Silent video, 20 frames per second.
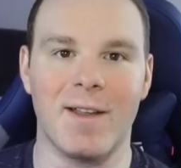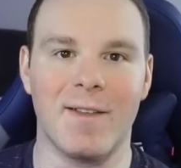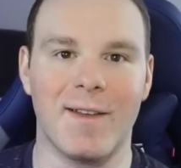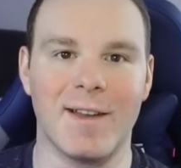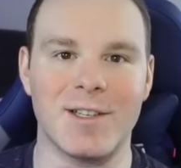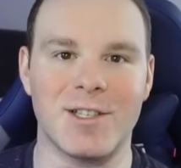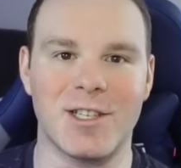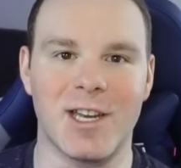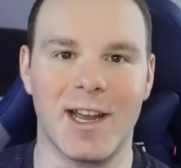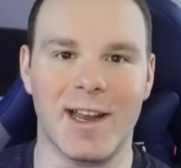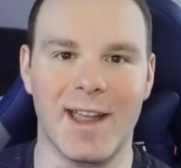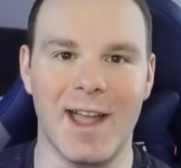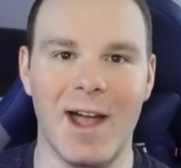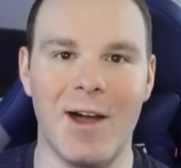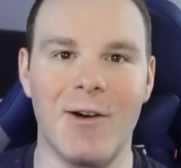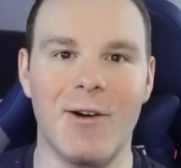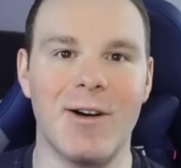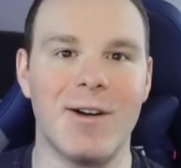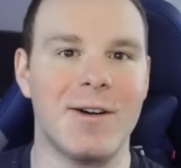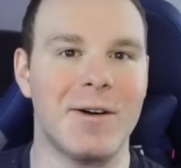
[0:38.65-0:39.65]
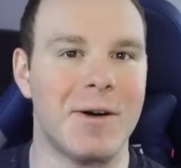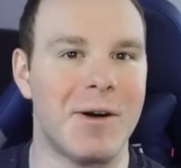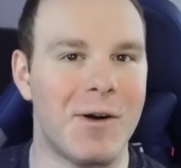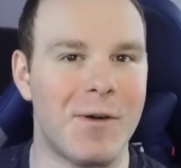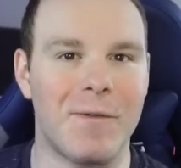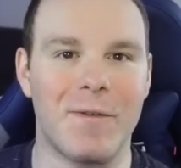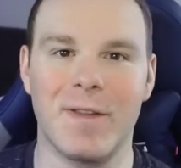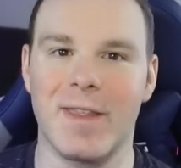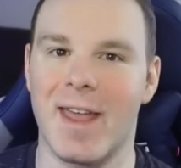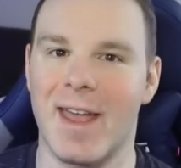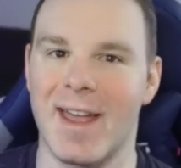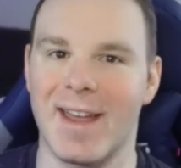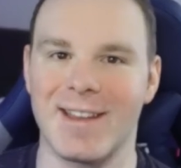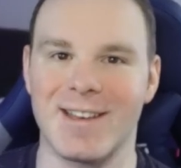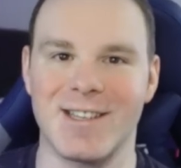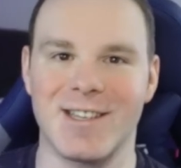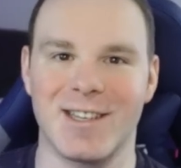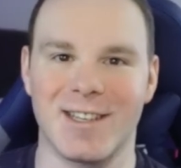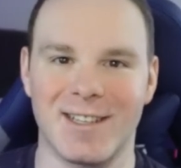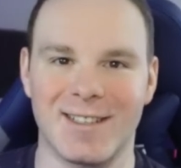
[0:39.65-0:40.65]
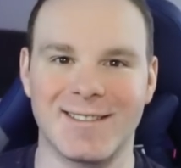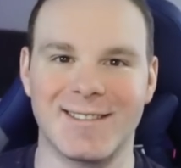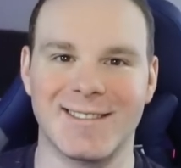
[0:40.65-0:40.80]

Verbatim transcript: Let's check out Over the Hedge.